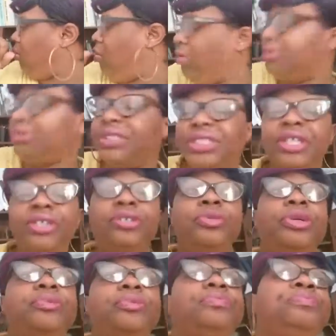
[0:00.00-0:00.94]
Excuse
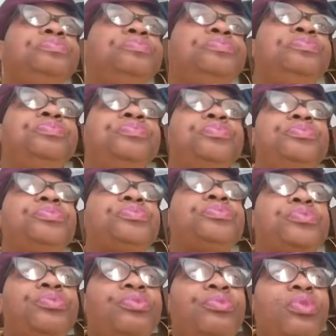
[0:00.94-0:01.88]
me.
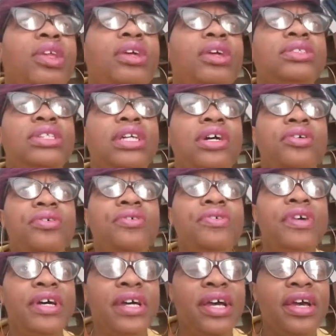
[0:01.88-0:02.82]
So
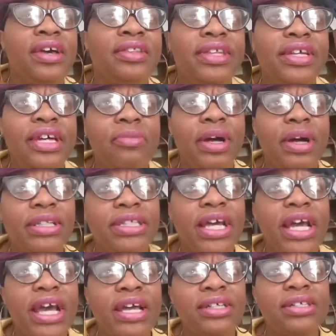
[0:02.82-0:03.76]
think about
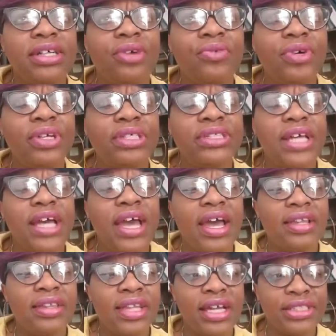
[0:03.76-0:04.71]
that. I wanted to
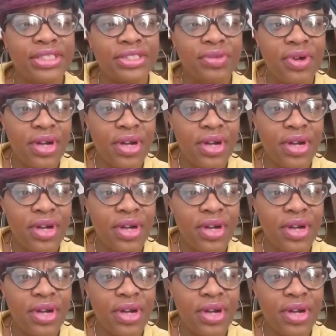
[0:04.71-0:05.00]
add that to